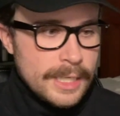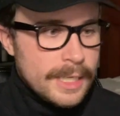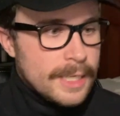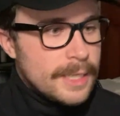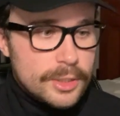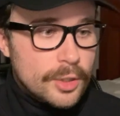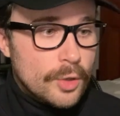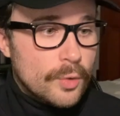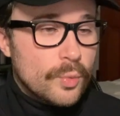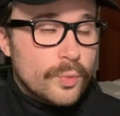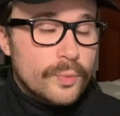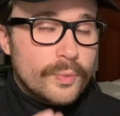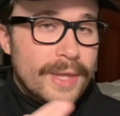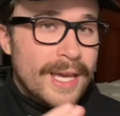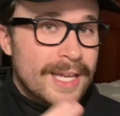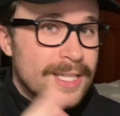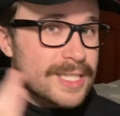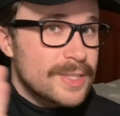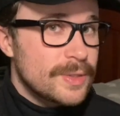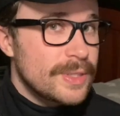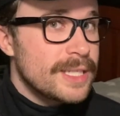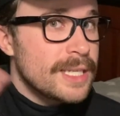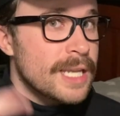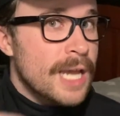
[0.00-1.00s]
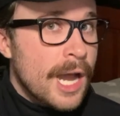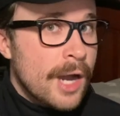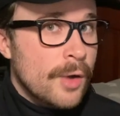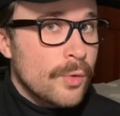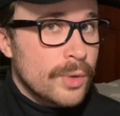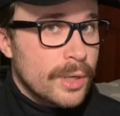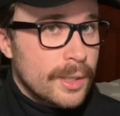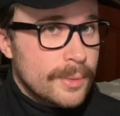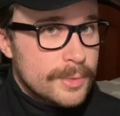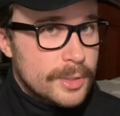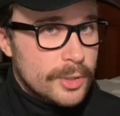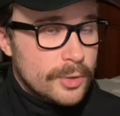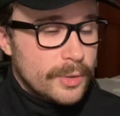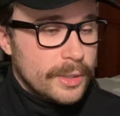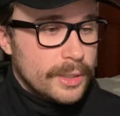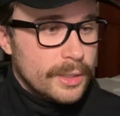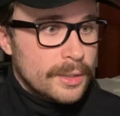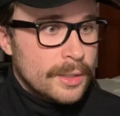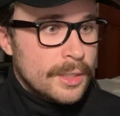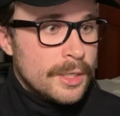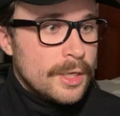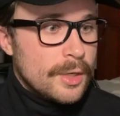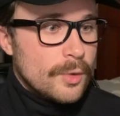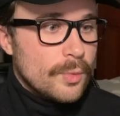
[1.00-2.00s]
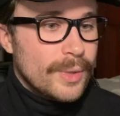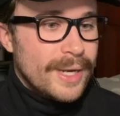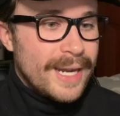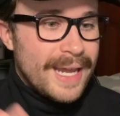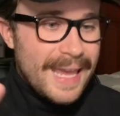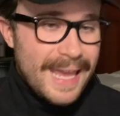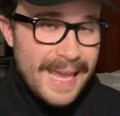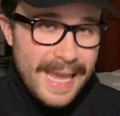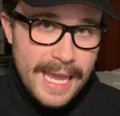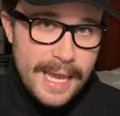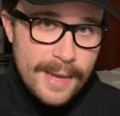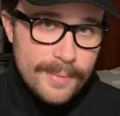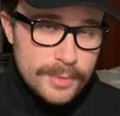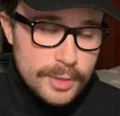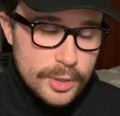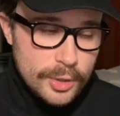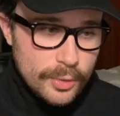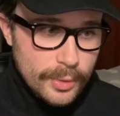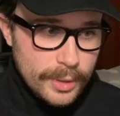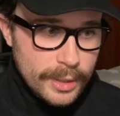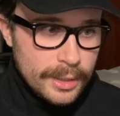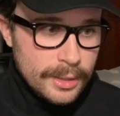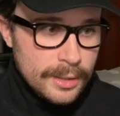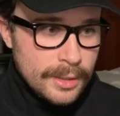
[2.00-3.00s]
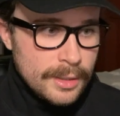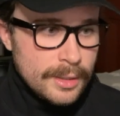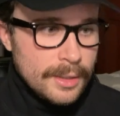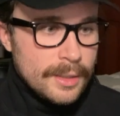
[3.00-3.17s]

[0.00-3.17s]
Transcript: So that's not what I'm doing. What I am doing